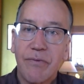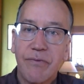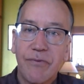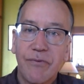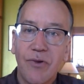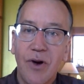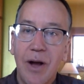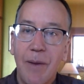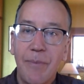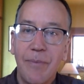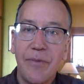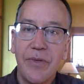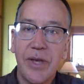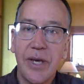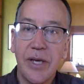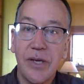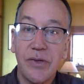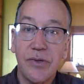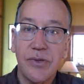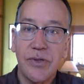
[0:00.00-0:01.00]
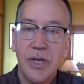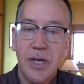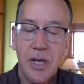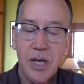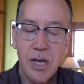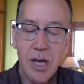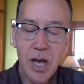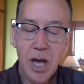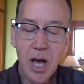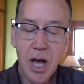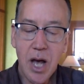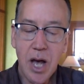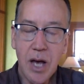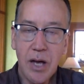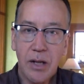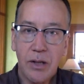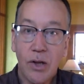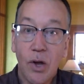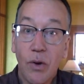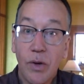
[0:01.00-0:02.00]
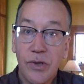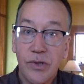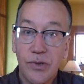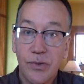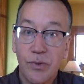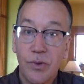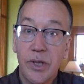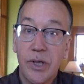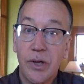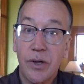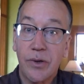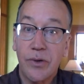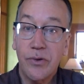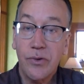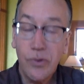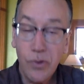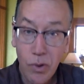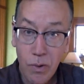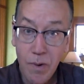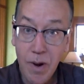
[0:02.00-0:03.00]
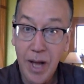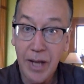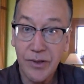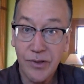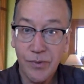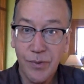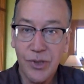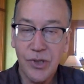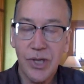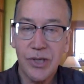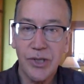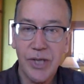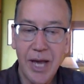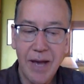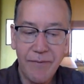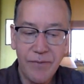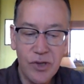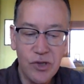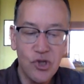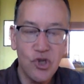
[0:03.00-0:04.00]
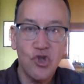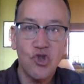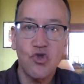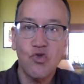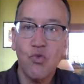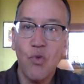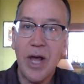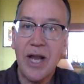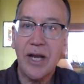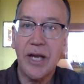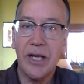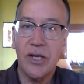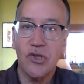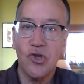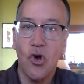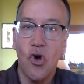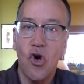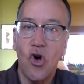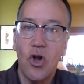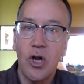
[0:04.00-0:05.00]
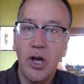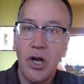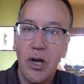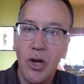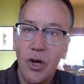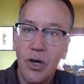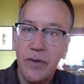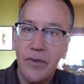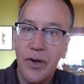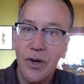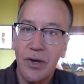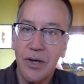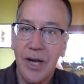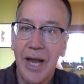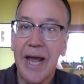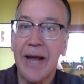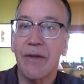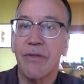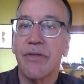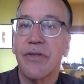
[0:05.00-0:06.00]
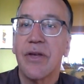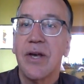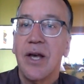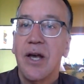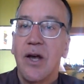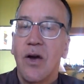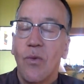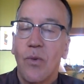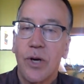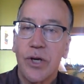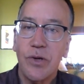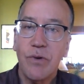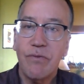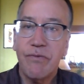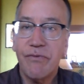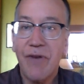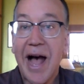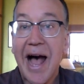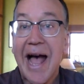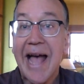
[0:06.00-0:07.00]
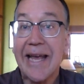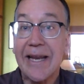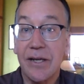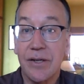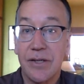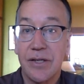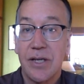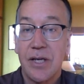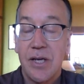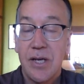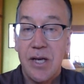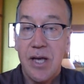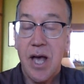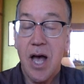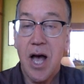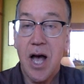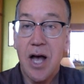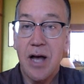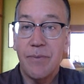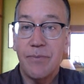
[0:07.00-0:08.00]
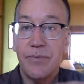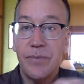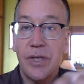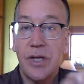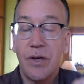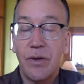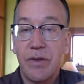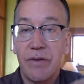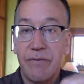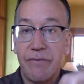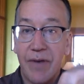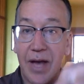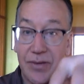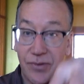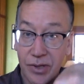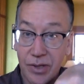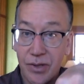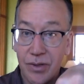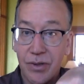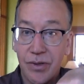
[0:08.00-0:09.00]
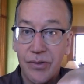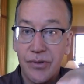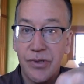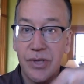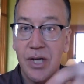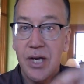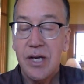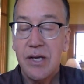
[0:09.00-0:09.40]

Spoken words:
from these locus cerulear neurons, which actually have these swellings all along their length, where you find, the vesicles,